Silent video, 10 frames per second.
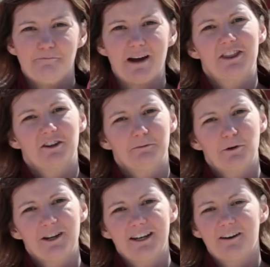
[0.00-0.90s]
My third
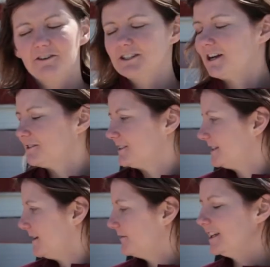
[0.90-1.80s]
point covers how to
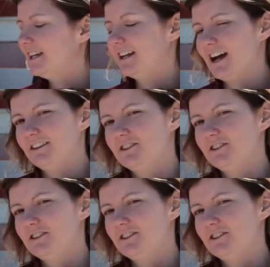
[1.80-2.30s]
safely get on